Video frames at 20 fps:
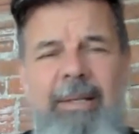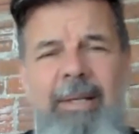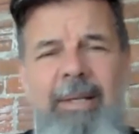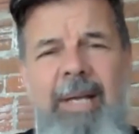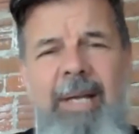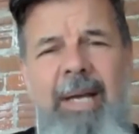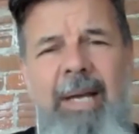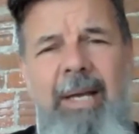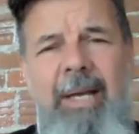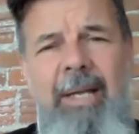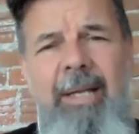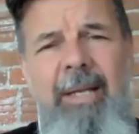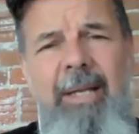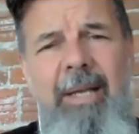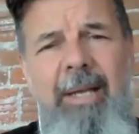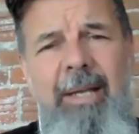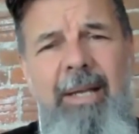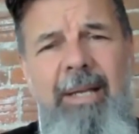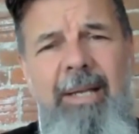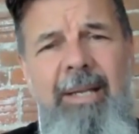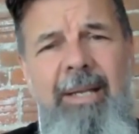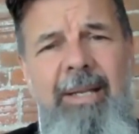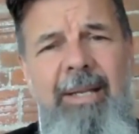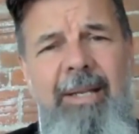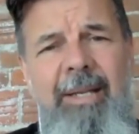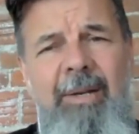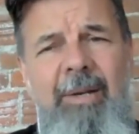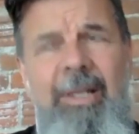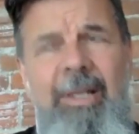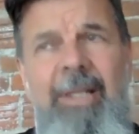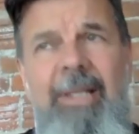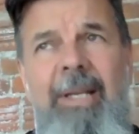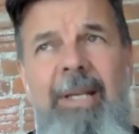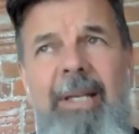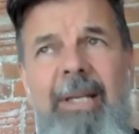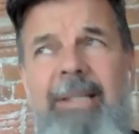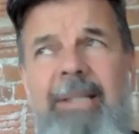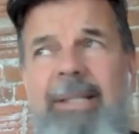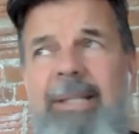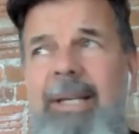Yeah, uh, uh, you know
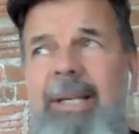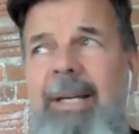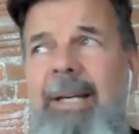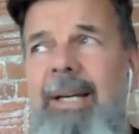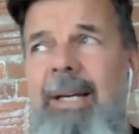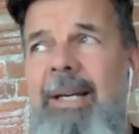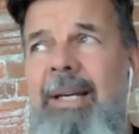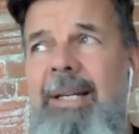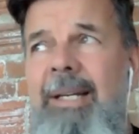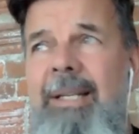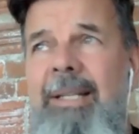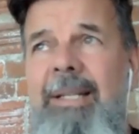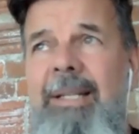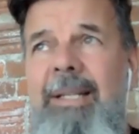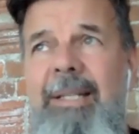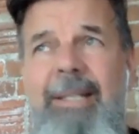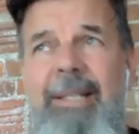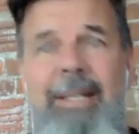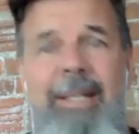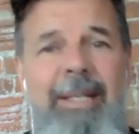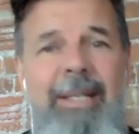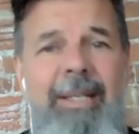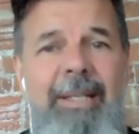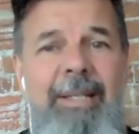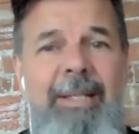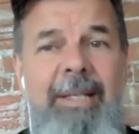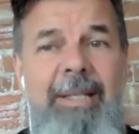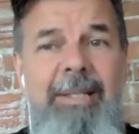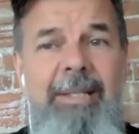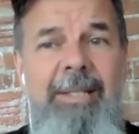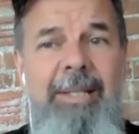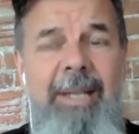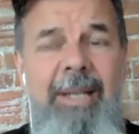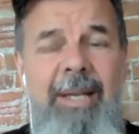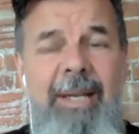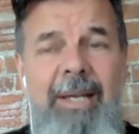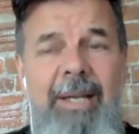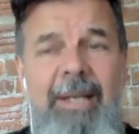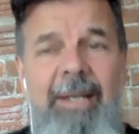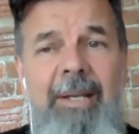that uh, that's
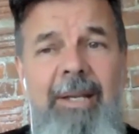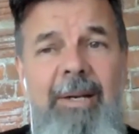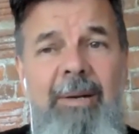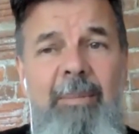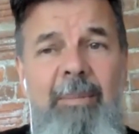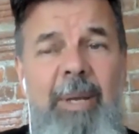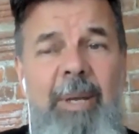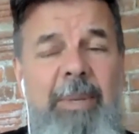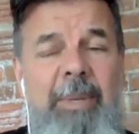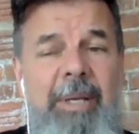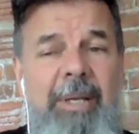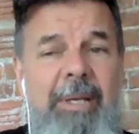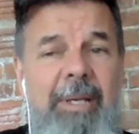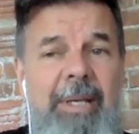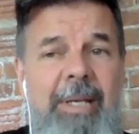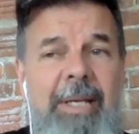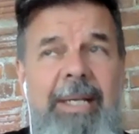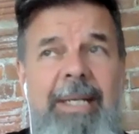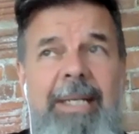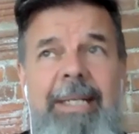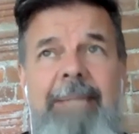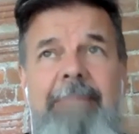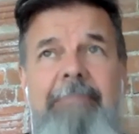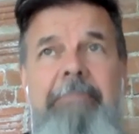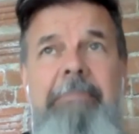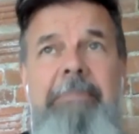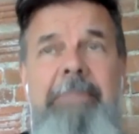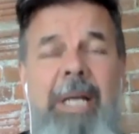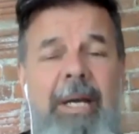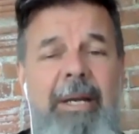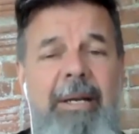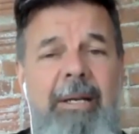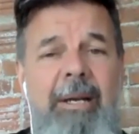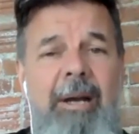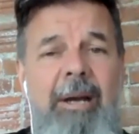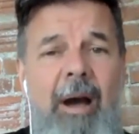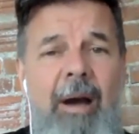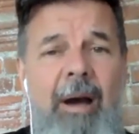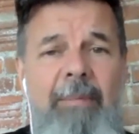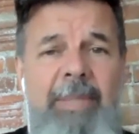uh, you know maybe um, not a
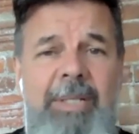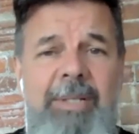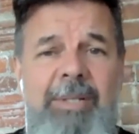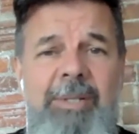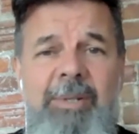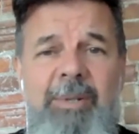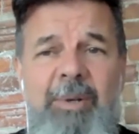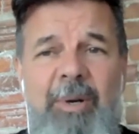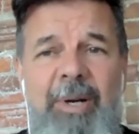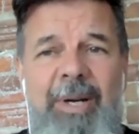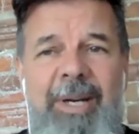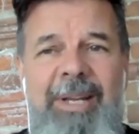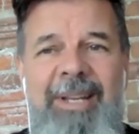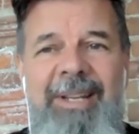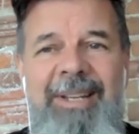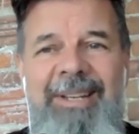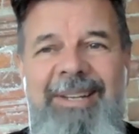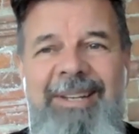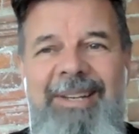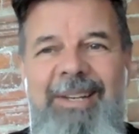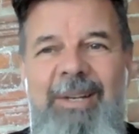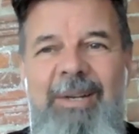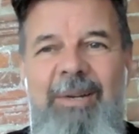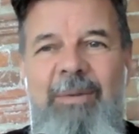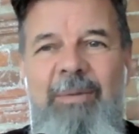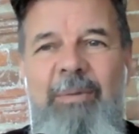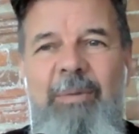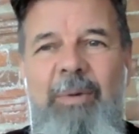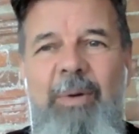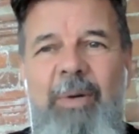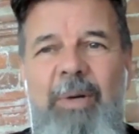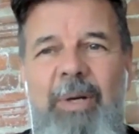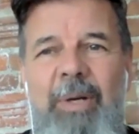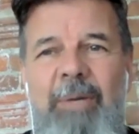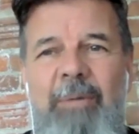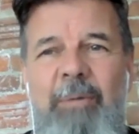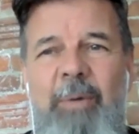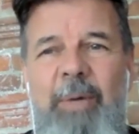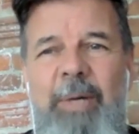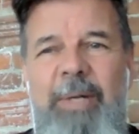common story for
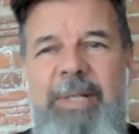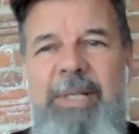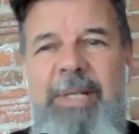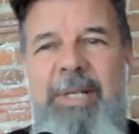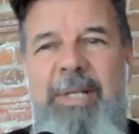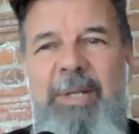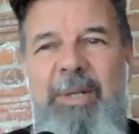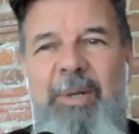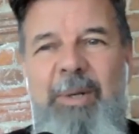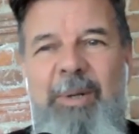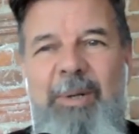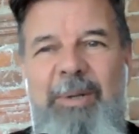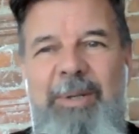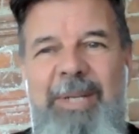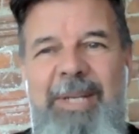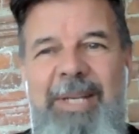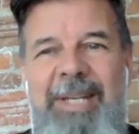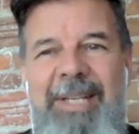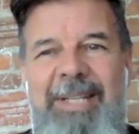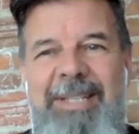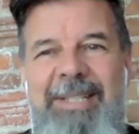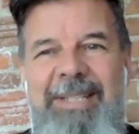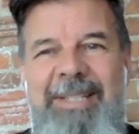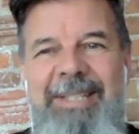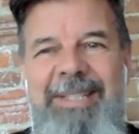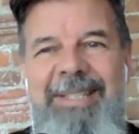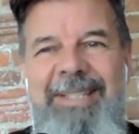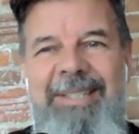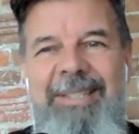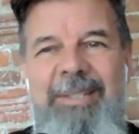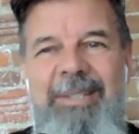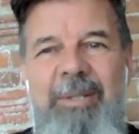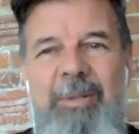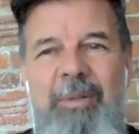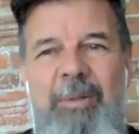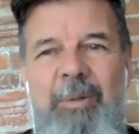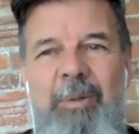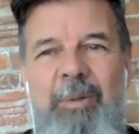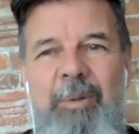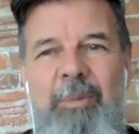a 14 year old kid
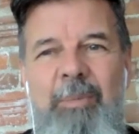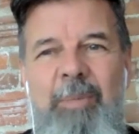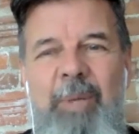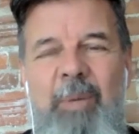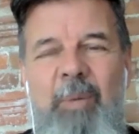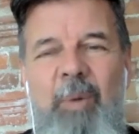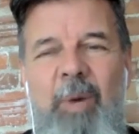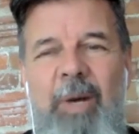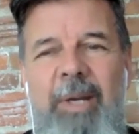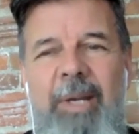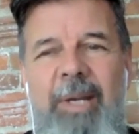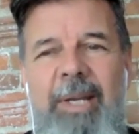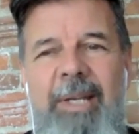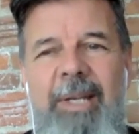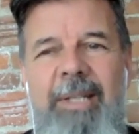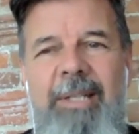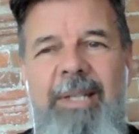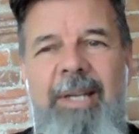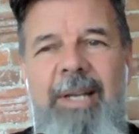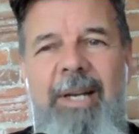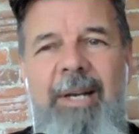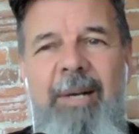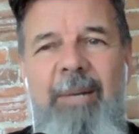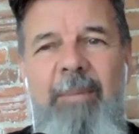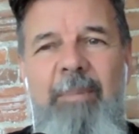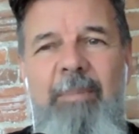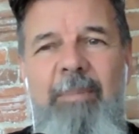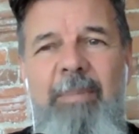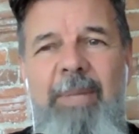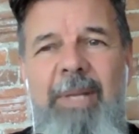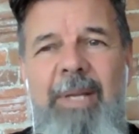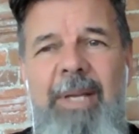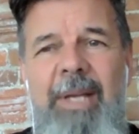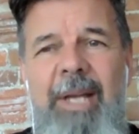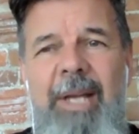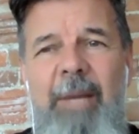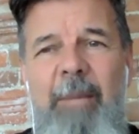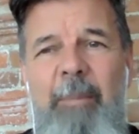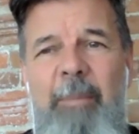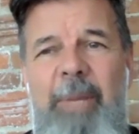to be working to help
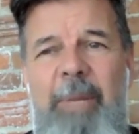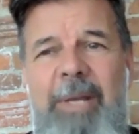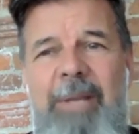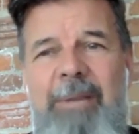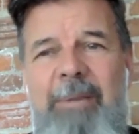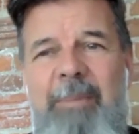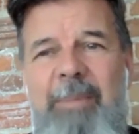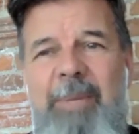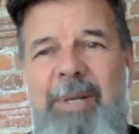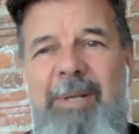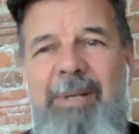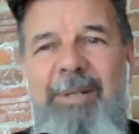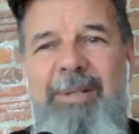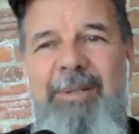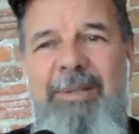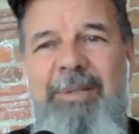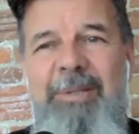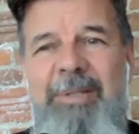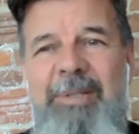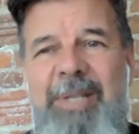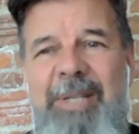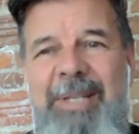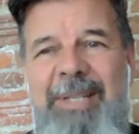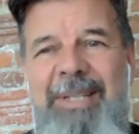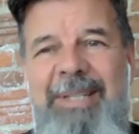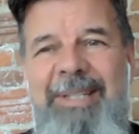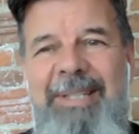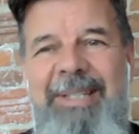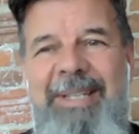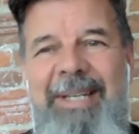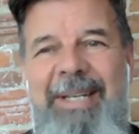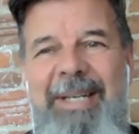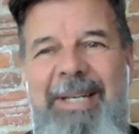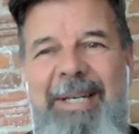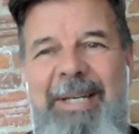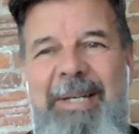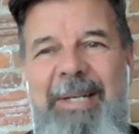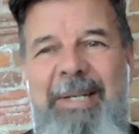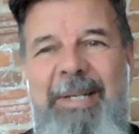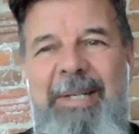help pay the bills and
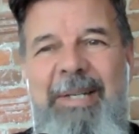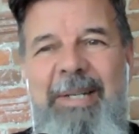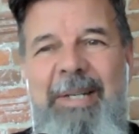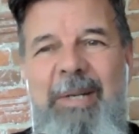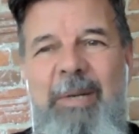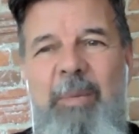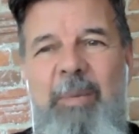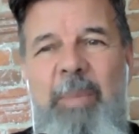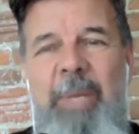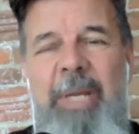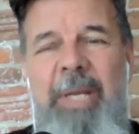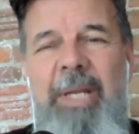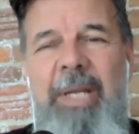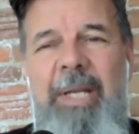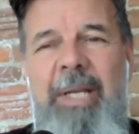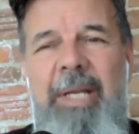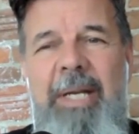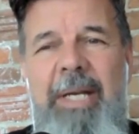uh, being